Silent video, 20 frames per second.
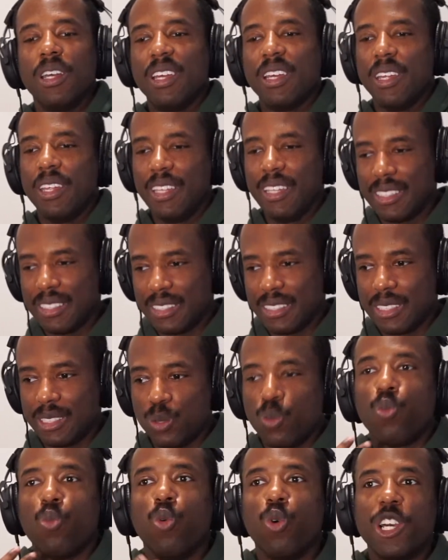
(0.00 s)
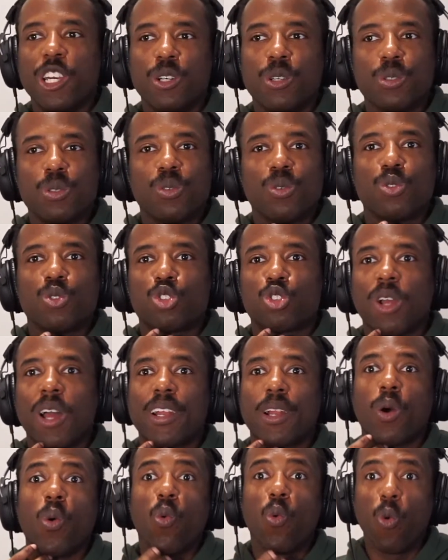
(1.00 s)
it will try
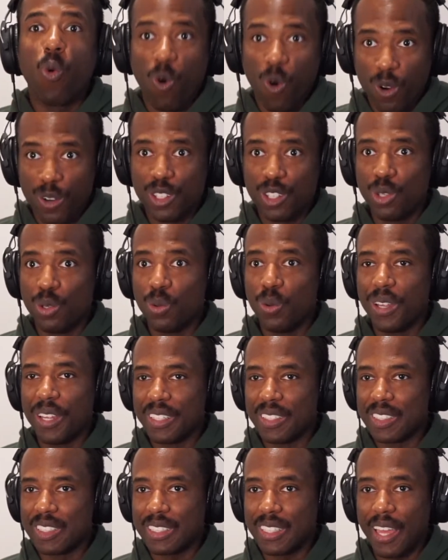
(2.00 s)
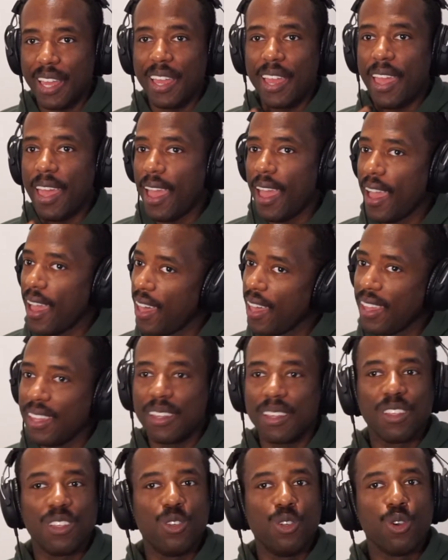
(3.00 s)
to warn you and say,
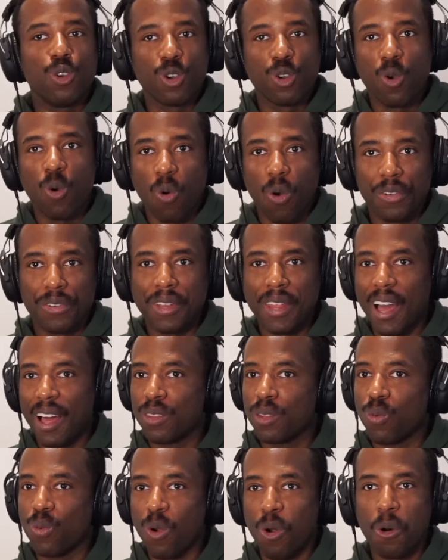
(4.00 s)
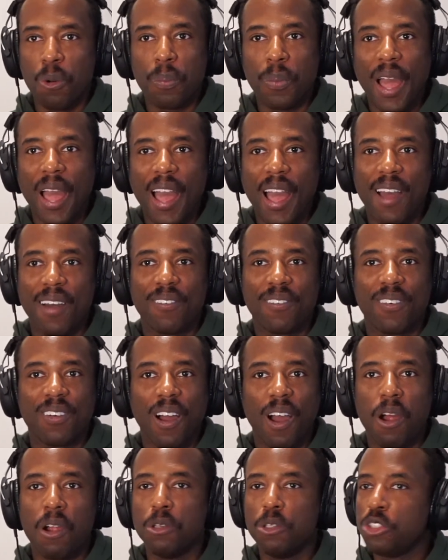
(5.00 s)
hey, you're going down the wrong path.
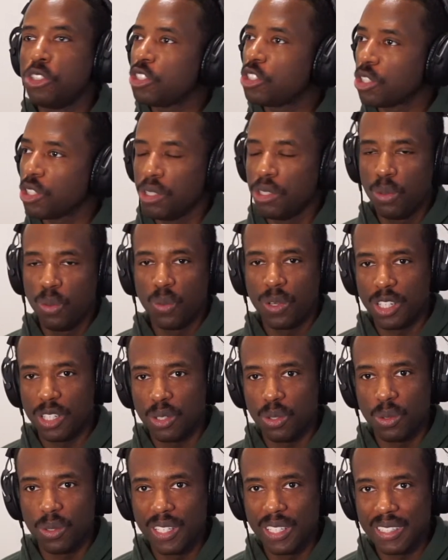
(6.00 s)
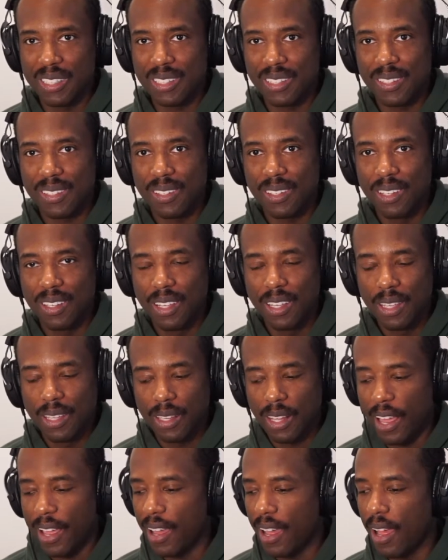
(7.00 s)
Are you sure you want to do this?
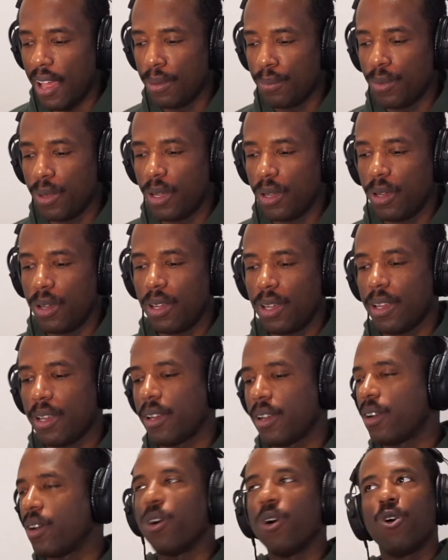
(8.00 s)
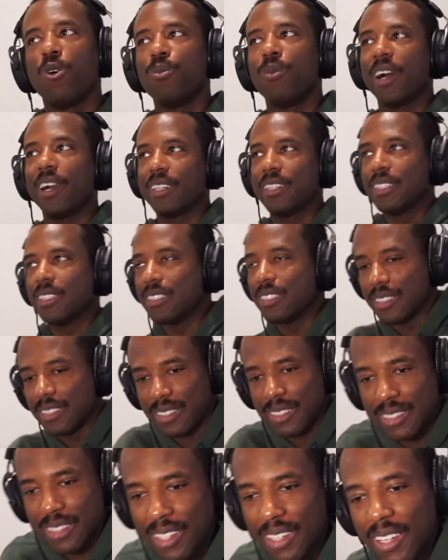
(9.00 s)
Like, oh my goodness.
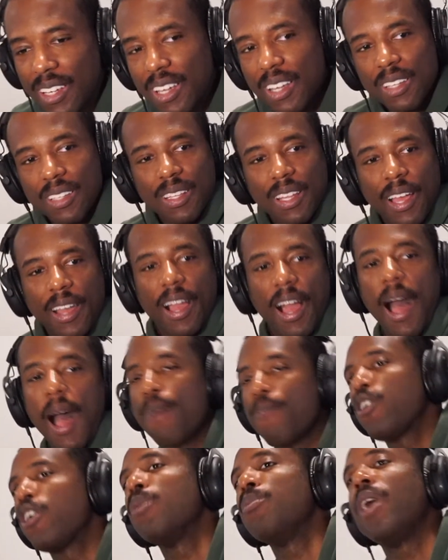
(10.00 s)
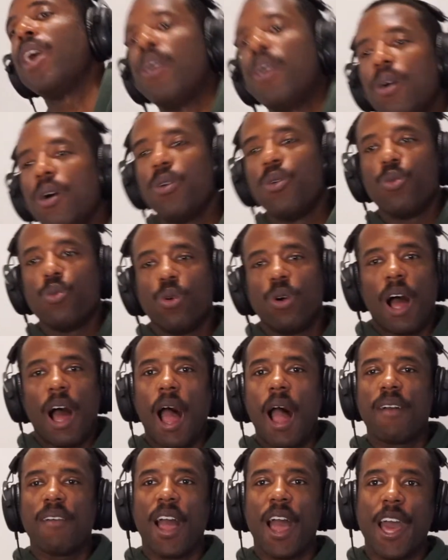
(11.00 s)
Like,
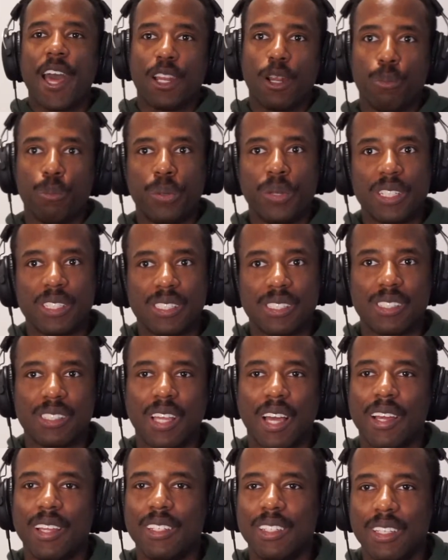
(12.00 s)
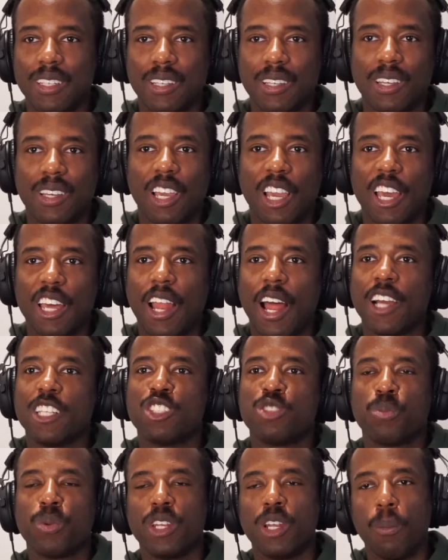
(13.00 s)
I've had a business idea and I
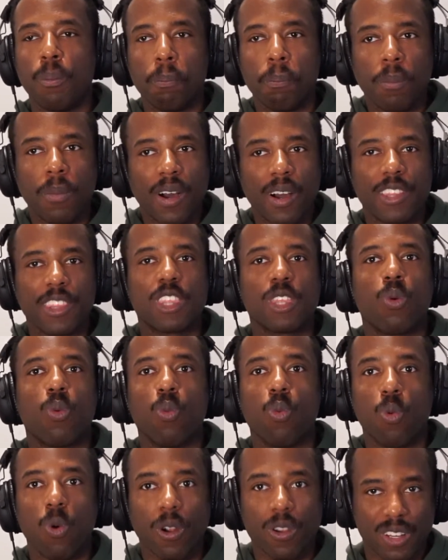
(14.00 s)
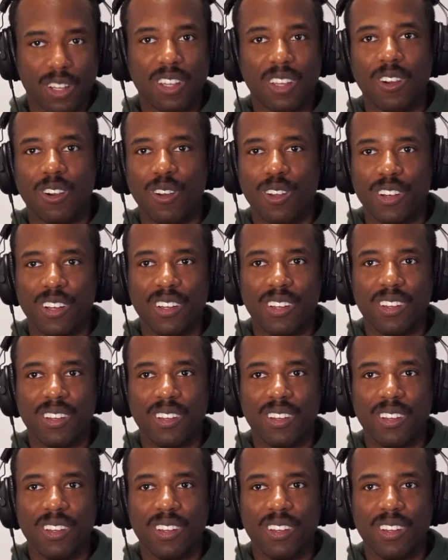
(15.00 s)
spent a month working on it.